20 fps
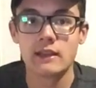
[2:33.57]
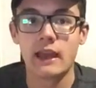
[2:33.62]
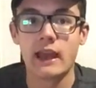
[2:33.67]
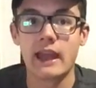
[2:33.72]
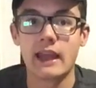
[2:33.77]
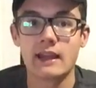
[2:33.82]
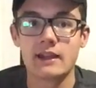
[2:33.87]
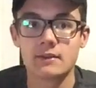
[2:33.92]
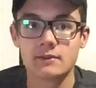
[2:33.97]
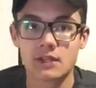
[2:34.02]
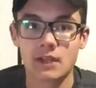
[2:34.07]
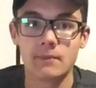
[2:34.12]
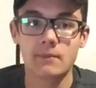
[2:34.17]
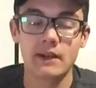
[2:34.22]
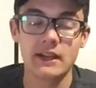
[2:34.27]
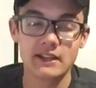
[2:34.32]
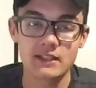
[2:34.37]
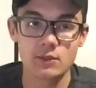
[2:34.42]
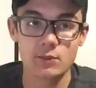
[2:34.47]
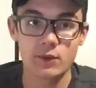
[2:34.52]
and
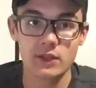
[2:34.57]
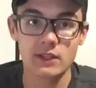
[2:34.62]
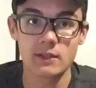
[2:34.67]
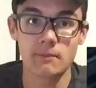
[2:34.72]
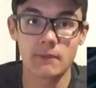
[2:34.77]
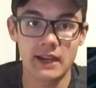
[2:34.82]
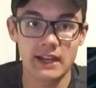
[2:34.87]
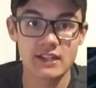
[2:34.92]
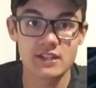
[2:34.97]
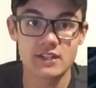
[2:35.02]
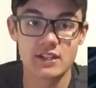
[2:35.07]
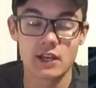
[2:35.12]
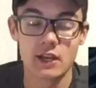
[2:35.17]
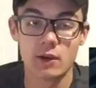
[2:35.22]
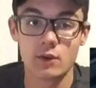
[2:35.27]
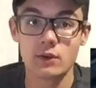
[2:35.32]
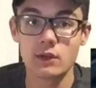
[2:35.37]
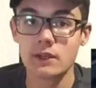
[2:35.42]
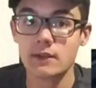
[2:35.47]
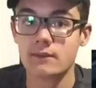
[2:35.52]
combines it with the Mind
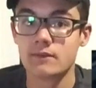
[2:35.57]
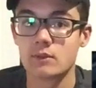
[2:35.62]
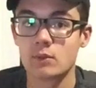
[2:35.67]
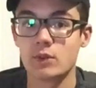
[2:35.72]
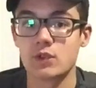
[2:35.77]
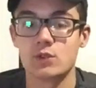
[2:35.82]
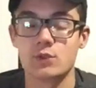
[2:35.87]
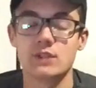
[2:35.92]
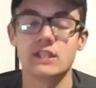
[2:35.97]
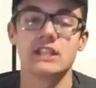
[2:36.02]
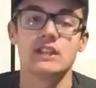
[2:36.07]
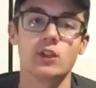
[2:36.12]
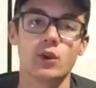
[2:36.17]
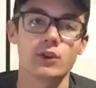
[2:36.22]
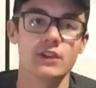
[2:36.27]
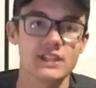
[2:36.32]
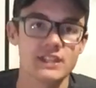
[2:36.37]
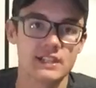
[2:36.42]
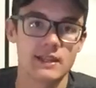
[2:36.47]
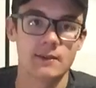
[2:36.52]
Stone, which was in
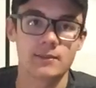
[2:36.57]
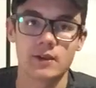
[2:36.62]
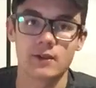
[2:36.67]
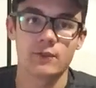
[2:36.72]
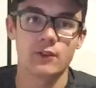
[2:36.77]
Loki's scepter.